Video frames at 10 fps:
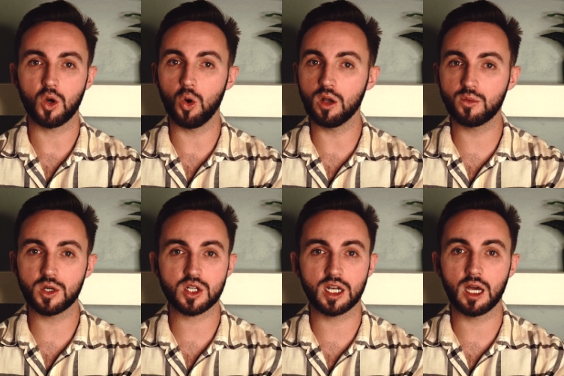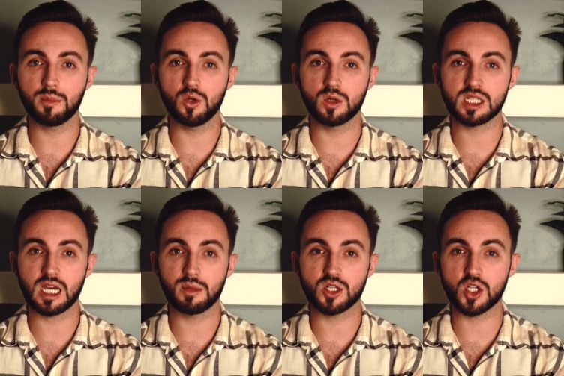all of which can help you
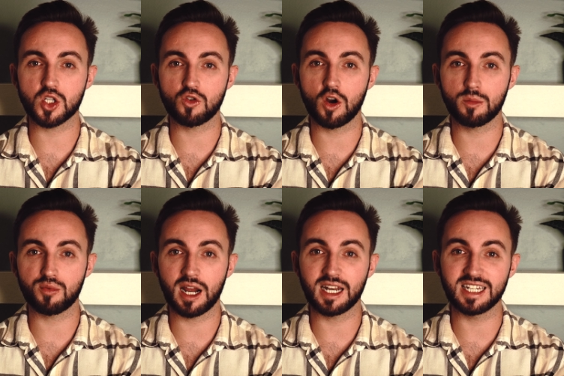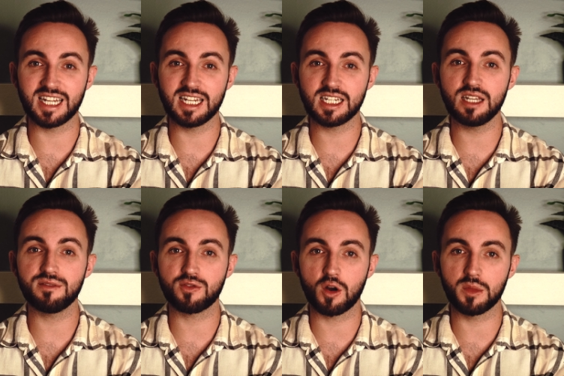establish a strong brand identity
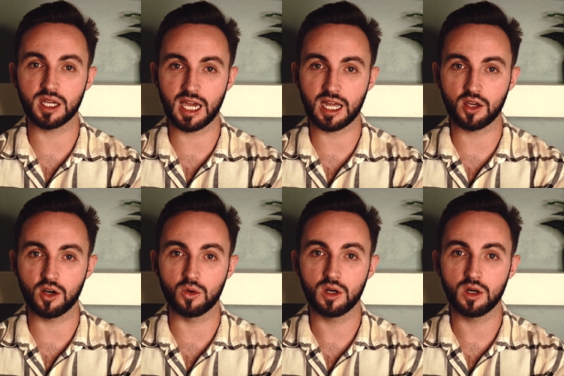from the get-go.